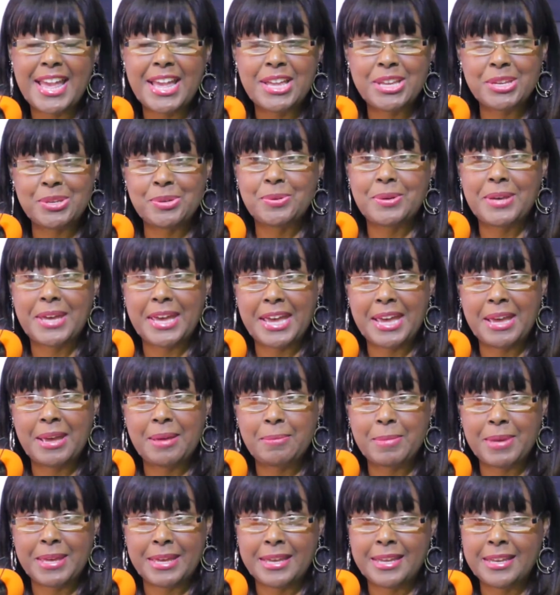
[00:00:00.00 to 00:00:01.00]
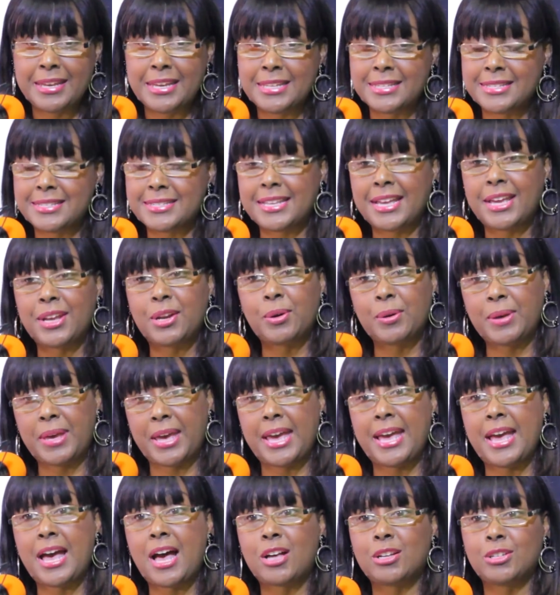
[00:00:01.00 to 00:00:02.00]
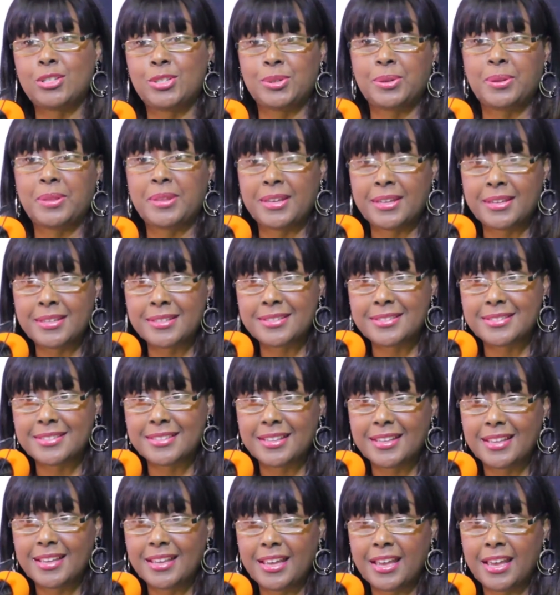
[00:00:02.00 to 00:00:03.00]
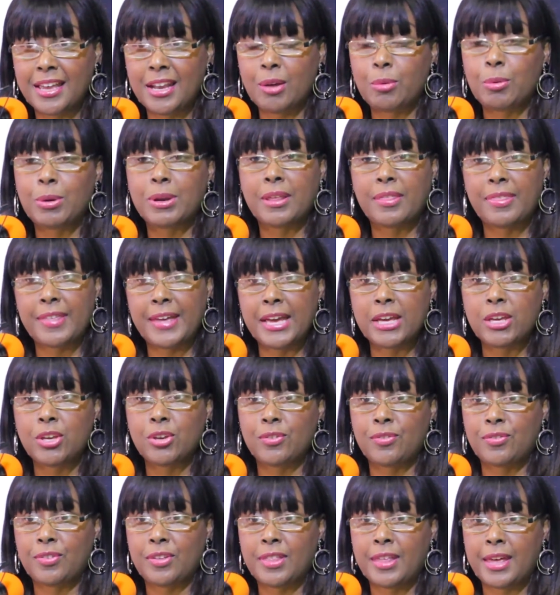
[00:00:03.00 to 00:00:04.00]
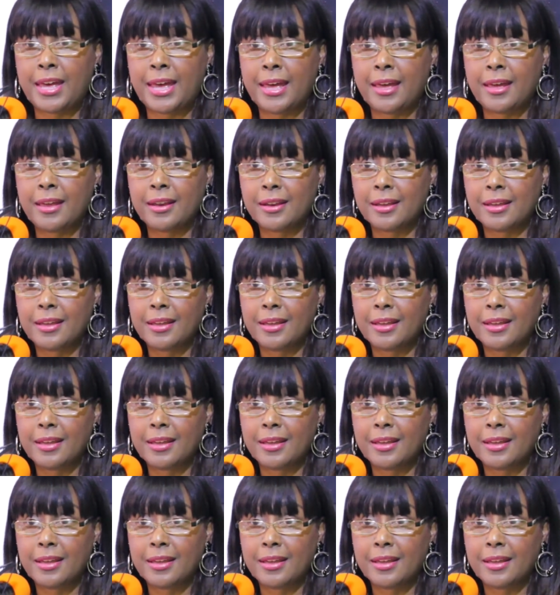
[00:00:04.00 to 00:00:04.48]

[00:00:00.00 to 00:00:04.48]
And you came in and said, okay, I'll do this. And I want to thank you for that.